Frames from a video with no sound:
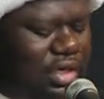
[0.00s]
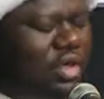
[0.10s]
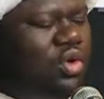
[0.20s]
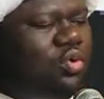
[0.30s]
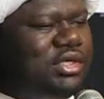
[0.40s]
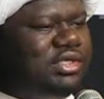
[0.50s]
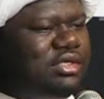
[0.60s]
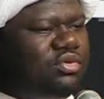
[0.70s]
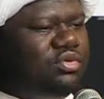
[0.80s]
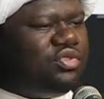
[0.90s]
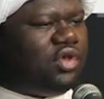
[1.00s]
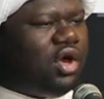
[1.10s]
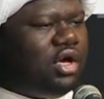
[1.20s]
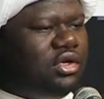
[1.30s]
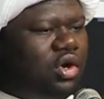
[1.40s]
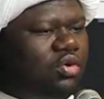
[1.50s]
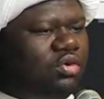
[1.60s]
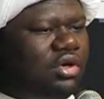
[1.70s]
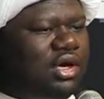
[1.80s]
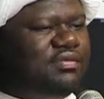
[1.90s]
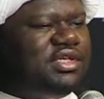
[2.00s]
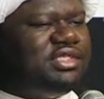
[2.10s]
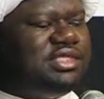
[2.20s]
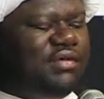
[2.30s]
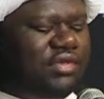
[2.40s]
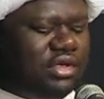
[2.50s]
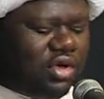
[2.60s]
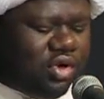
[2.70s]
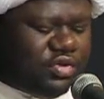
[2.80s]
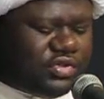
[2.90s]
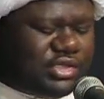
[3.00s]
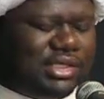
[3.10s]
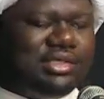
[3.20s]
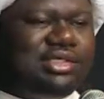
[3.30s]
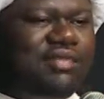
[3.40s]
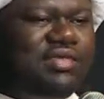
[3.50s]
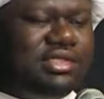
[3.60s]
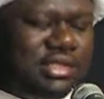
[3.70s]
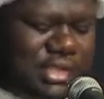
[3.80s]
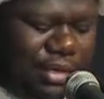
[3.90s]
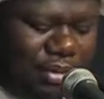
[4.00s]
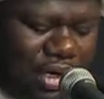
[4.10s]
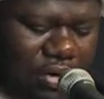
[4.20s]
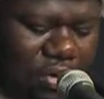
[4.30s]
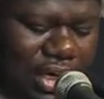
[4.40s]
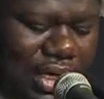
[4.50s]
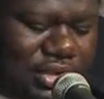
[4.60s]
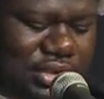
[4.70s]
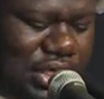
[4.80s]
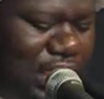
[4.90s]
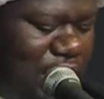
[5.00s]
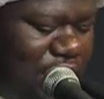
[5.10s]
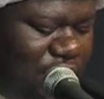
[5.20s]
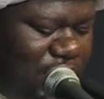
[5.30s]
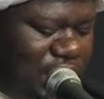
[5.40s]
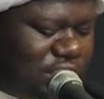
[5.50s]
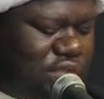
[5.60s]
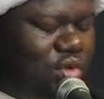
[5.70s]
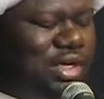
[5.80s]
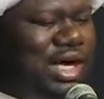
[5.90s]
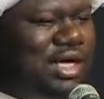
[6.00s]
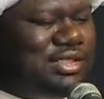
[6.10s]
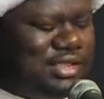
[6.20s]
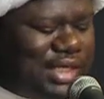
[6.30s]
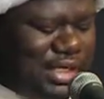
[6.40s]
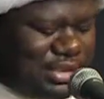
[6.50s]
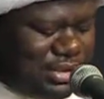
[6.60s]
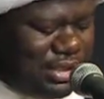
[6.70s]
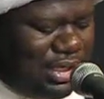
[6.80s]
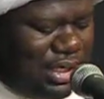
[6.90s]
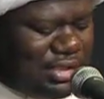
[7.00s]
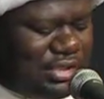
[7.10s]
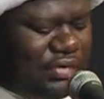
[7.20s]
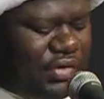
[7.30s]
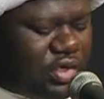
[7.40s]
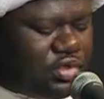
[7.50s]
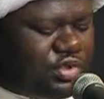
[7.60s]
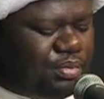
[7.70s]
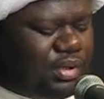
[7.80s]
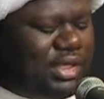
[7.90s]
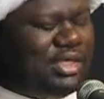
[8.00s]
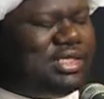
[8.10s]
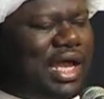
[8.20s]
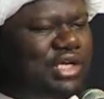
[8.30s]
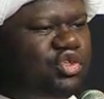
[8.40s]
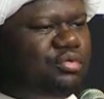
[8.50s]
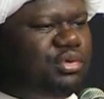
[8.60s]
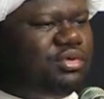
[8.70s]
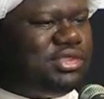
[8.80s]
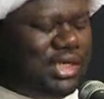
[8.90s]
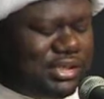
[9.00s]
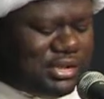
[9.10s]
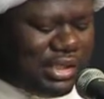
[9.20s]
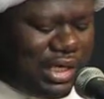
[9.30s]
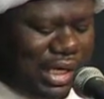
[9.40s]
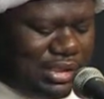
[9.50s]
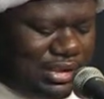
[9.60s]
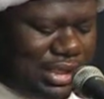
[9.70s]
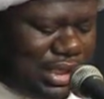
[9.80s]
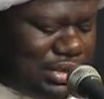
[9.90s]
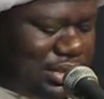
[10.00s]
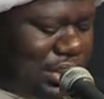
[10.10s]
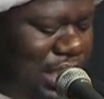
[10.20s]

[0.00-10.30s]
Who is it you thought, owner of the 7 earths and 7 samawat? There is no contest. It's difficult to put His attributes into context,